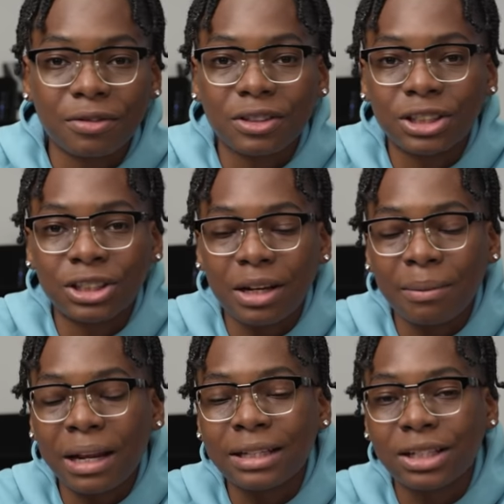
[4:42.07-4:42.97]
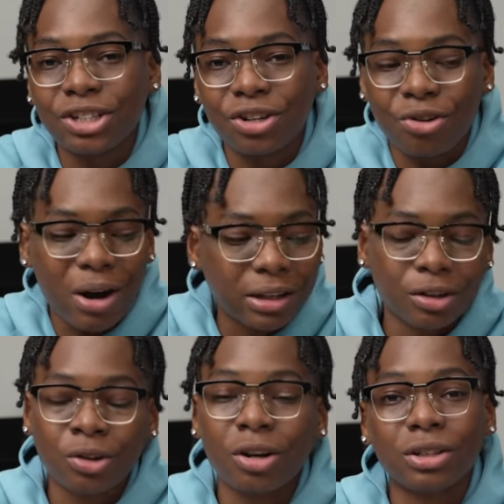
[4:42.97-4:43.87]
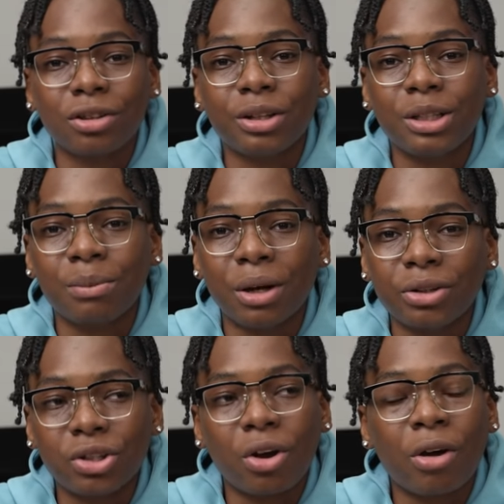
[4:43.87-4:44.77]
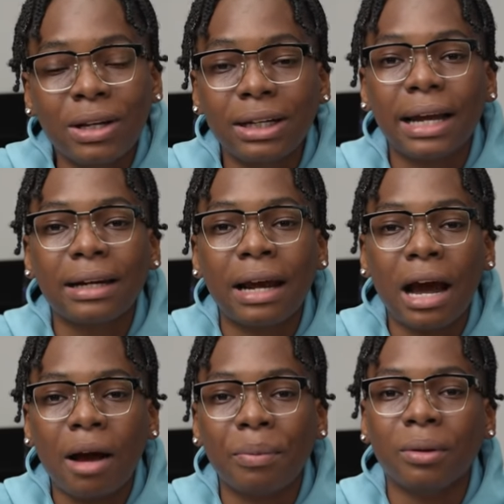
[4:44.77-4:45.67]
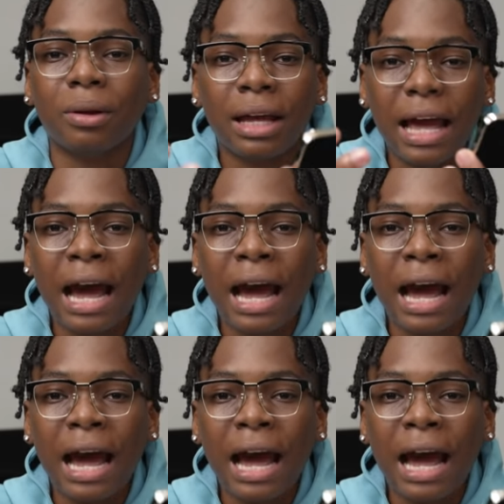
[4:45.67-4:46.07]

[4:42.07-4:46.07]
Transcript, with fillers: stabilization right across the 13 model so i really like that apple